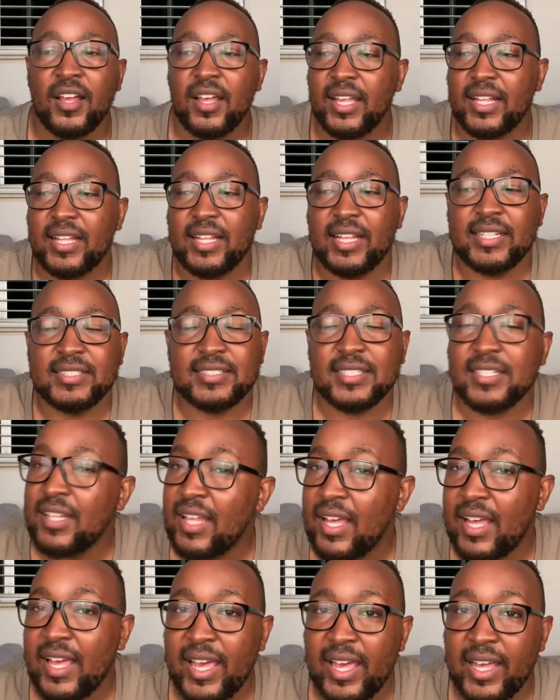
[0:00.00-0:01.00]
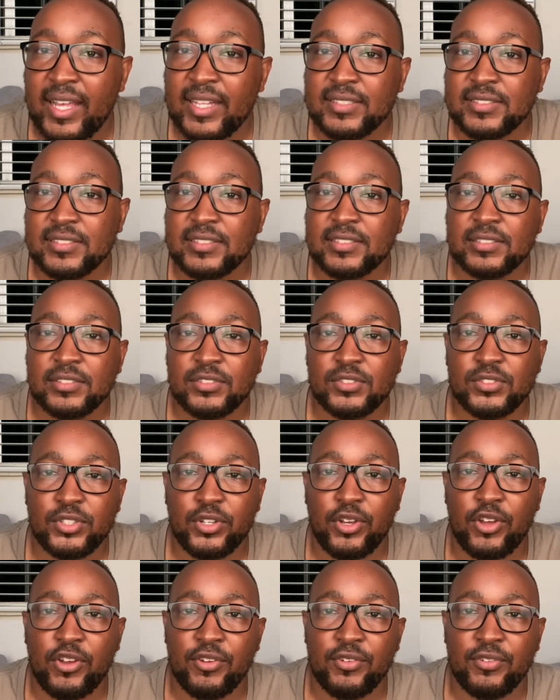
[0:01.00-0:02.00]
It's in our hands to
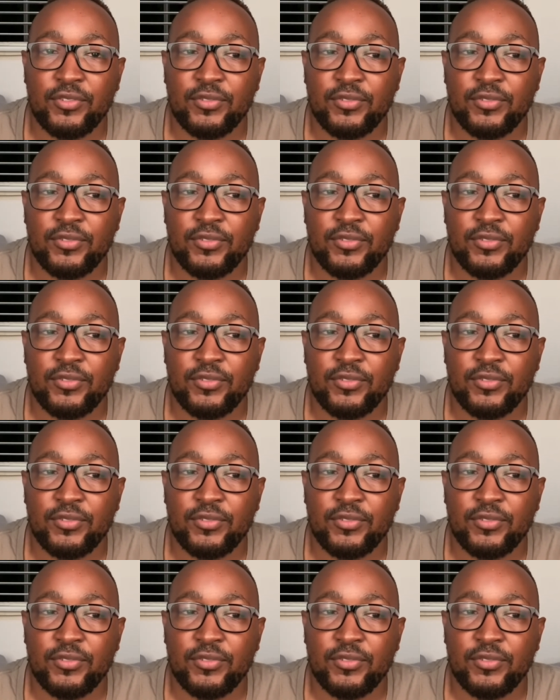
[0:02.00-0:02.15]
curb